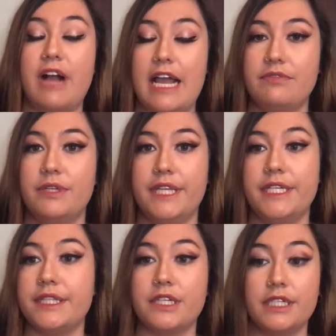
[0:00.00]
5 when they
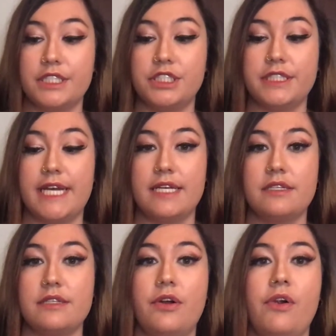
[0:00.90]
did their initial
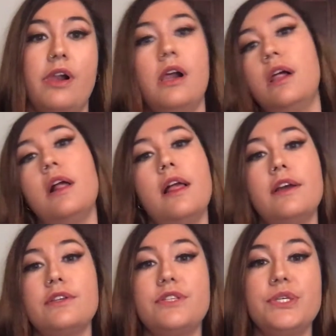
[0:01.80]
test.
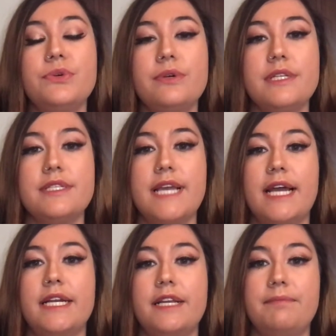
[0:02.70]
Zhu,
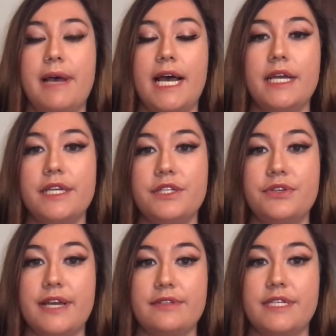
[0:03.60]
Zhan, and Ma in
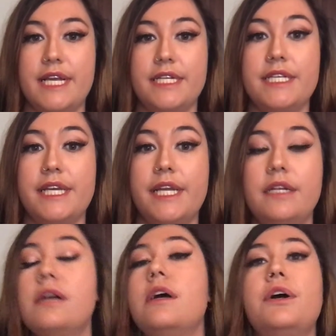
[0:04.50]
2019
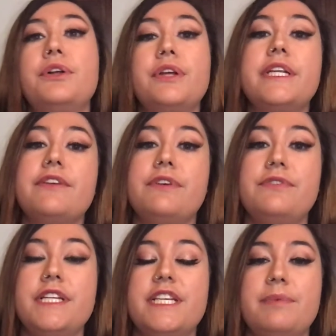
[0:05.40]
looked at
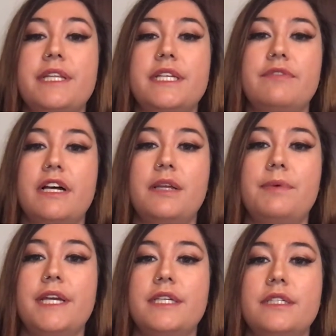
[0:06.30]
50 typically
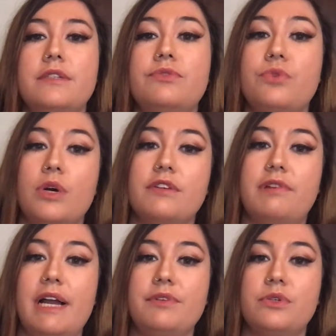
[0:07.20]
developing 4 and
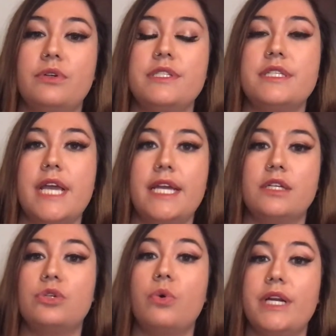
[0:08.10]
5-year-olds and
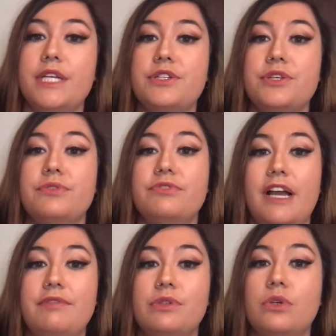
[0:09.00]
22
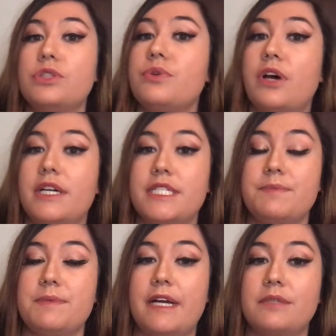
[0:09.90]
5-year-olds with autism
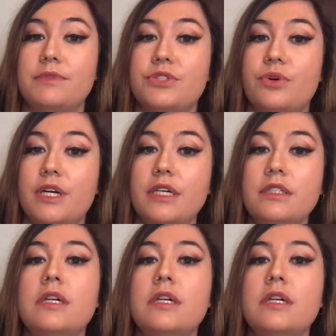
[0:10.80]
spectrum disorder,